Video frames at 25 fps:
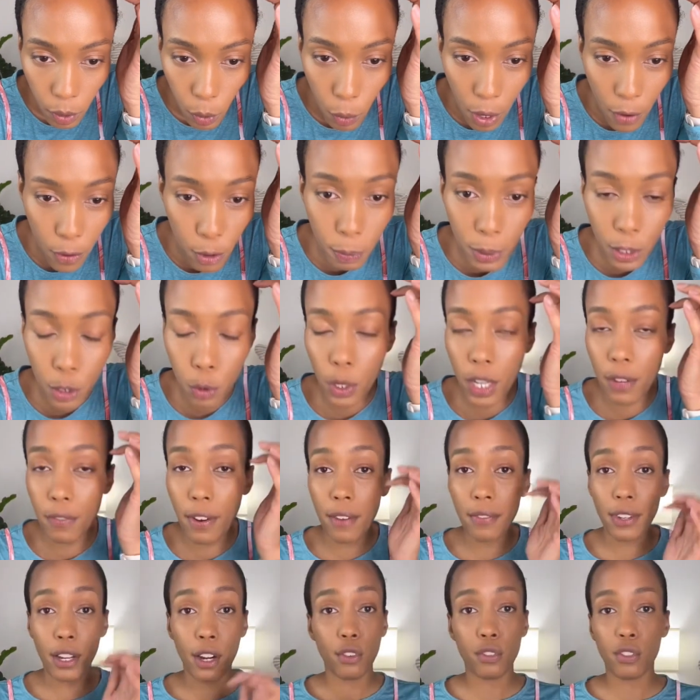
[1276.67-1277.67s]
What if it's been
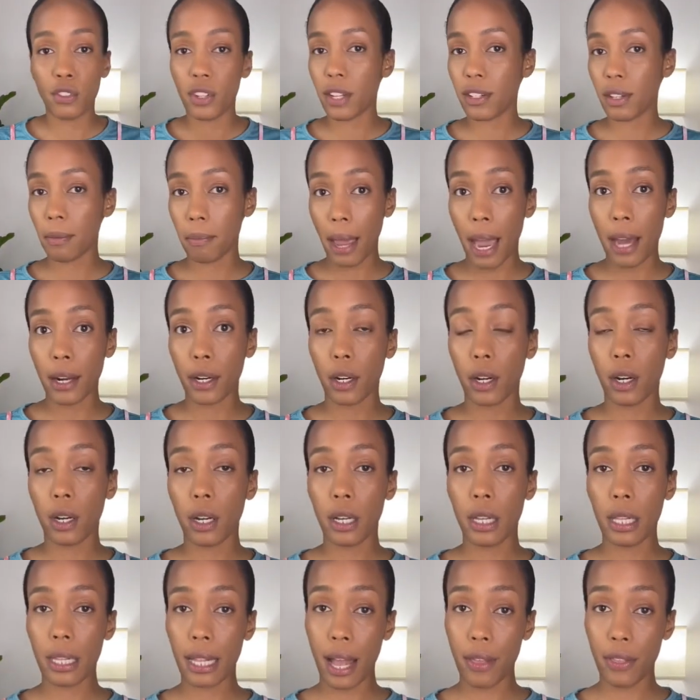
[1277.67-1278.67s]
25 years? Doesn't
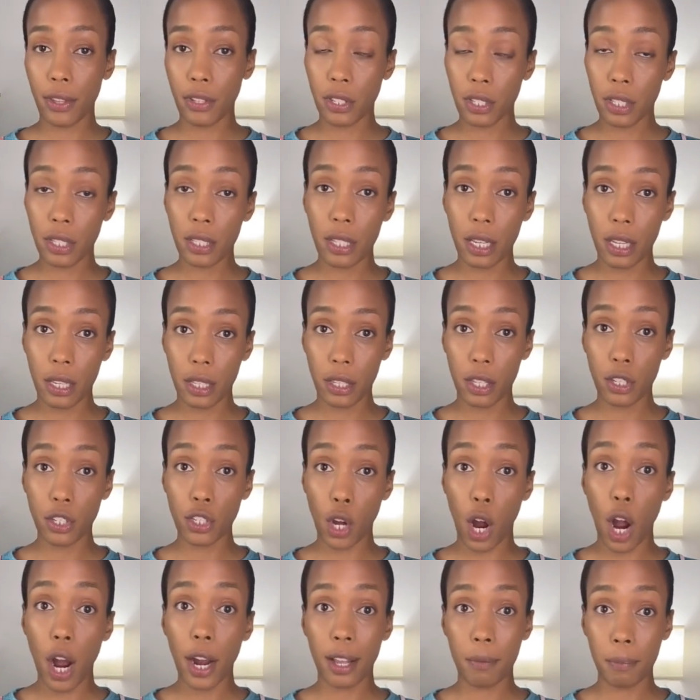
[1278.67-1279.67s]
matter. Now the
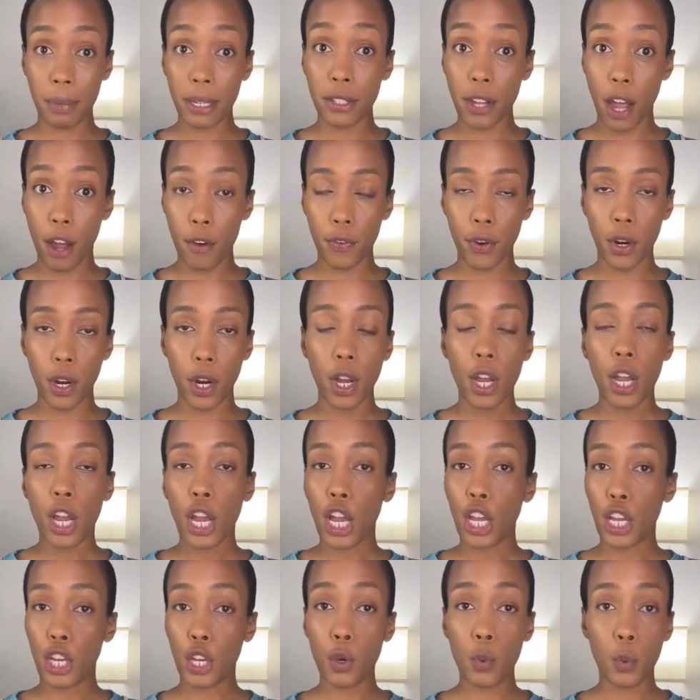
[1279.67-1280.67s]
scar can be tougher.
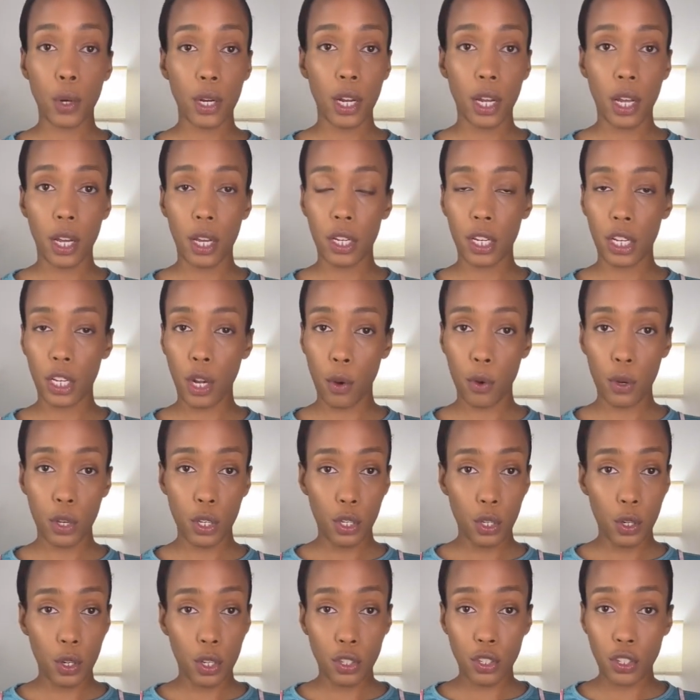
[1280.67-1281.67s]
You want to,
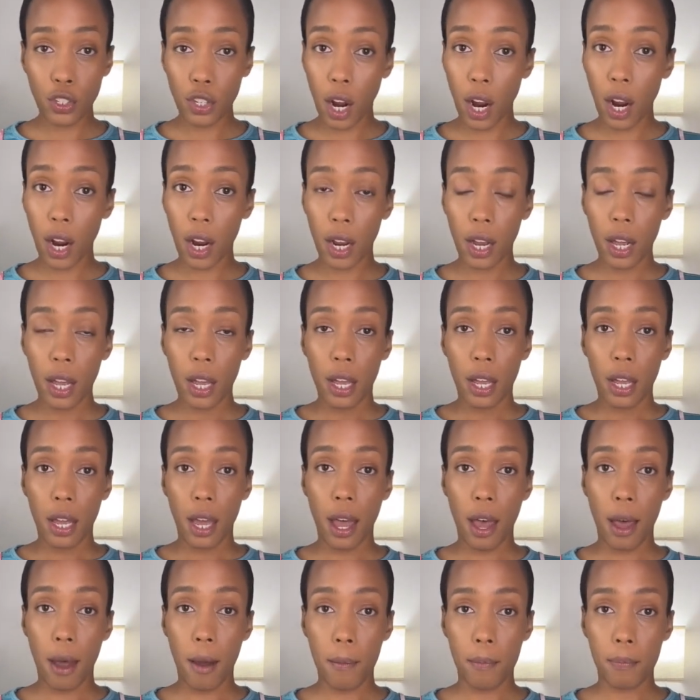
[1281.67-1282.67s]
you can start
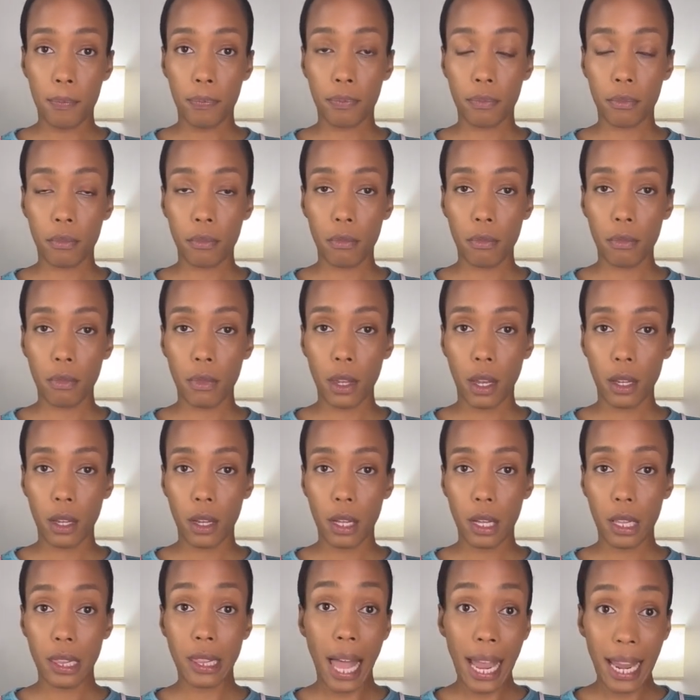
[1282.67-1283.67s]

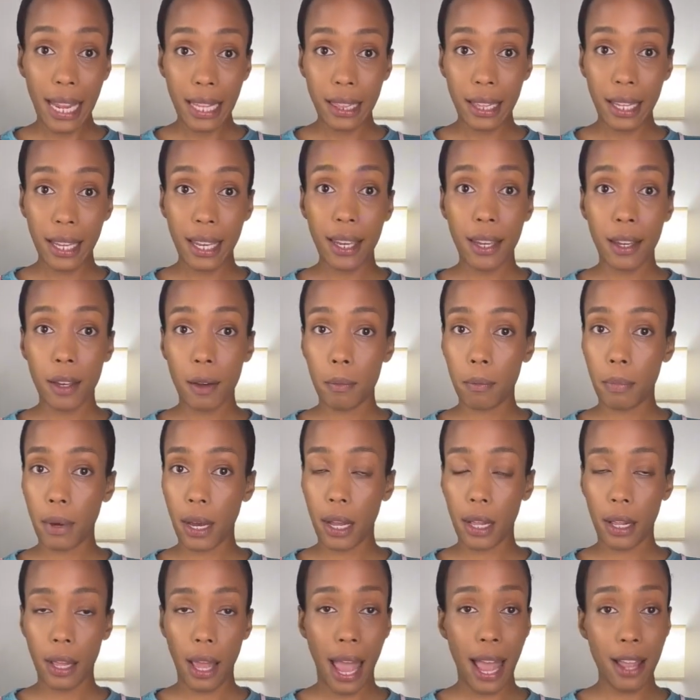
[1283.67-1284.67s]
lightly,
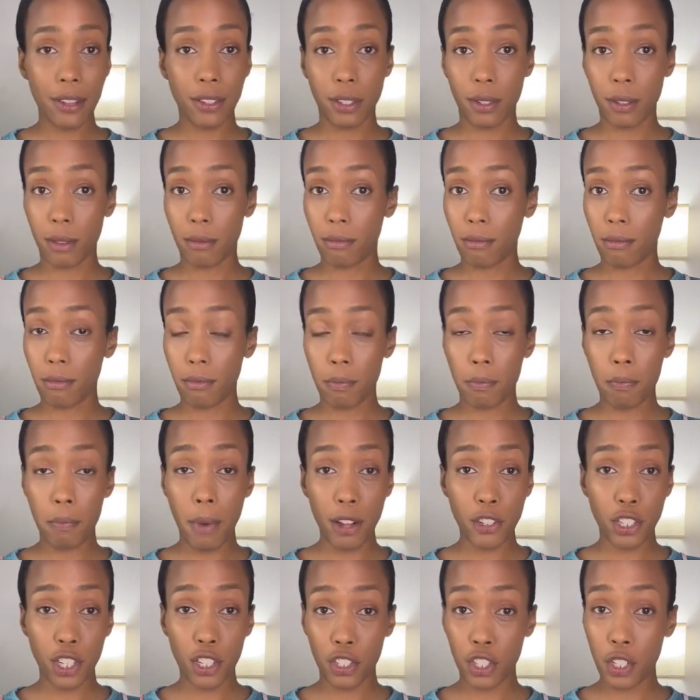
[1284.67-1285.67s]
but as
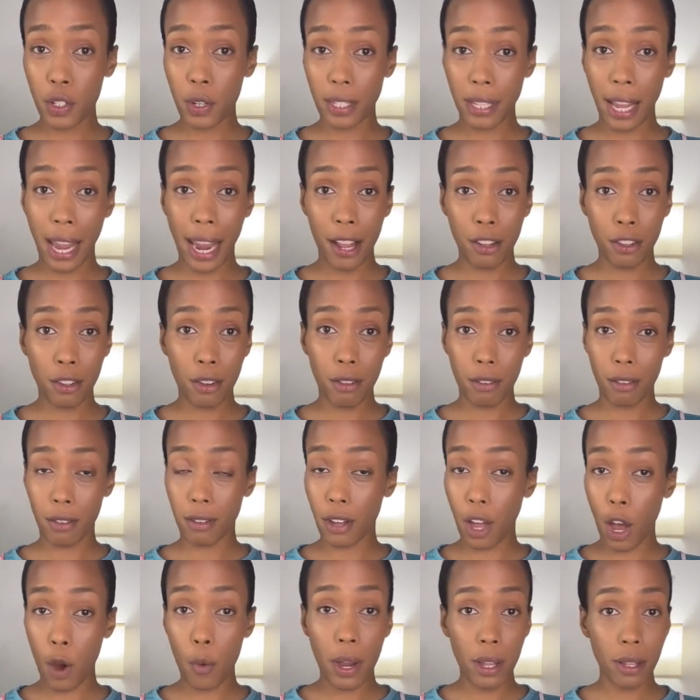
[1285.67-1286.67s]
much as you can
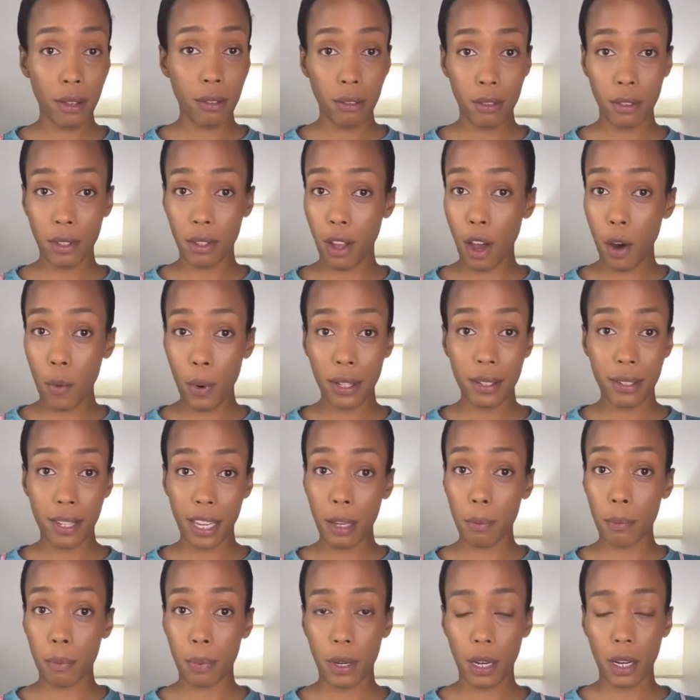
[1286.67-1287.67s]
handle, go in
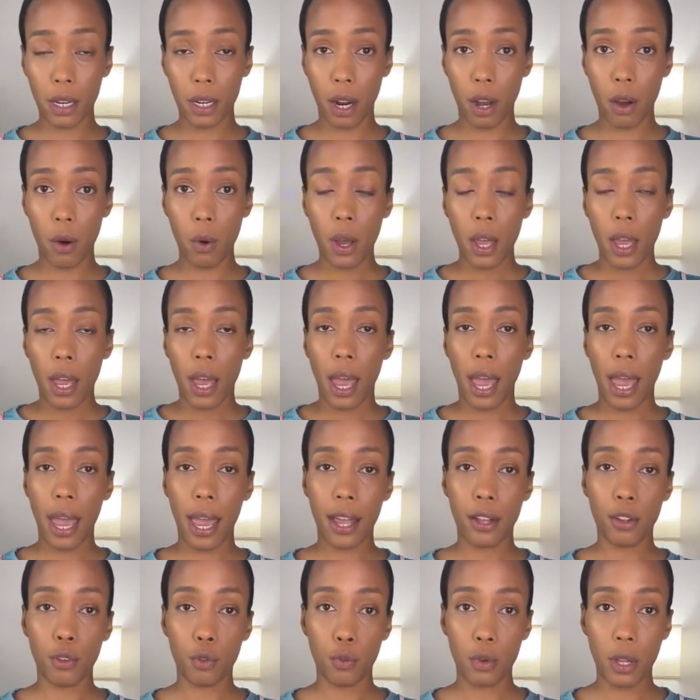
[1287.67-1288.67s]
deep,
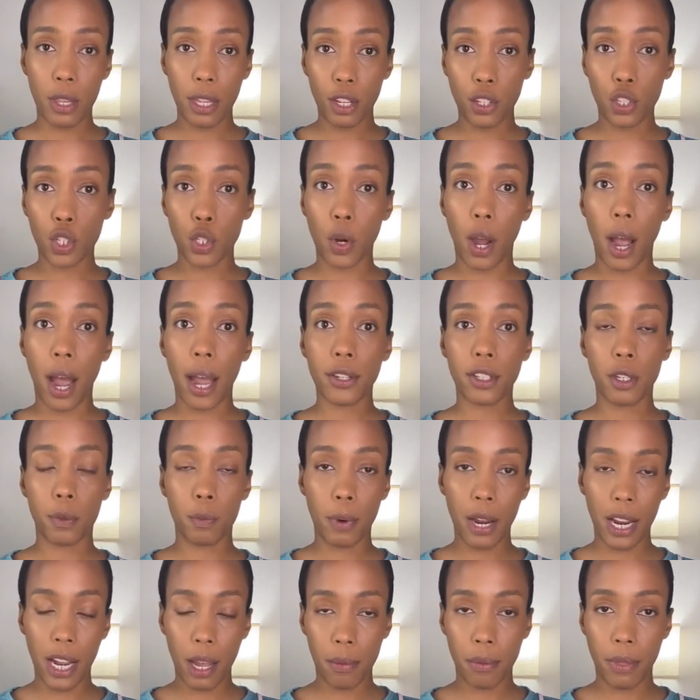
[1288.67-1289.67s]
and really try to
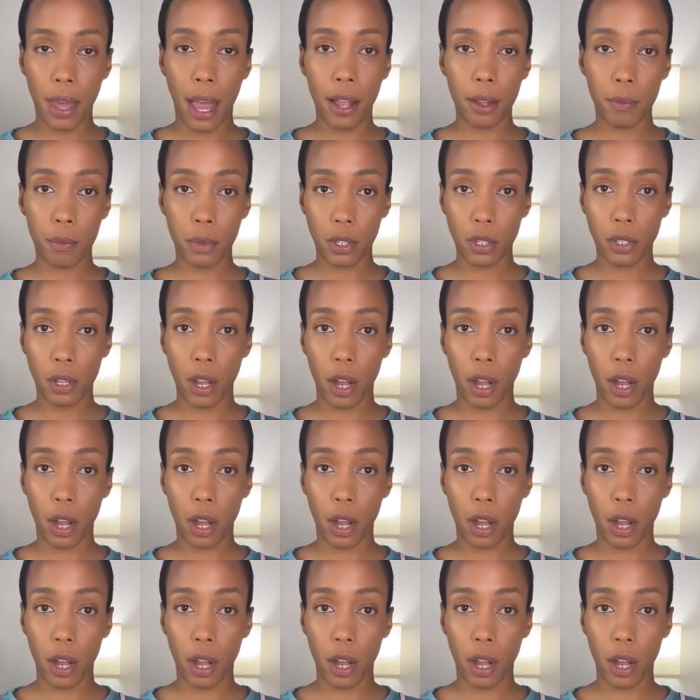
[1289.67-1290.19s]
break up that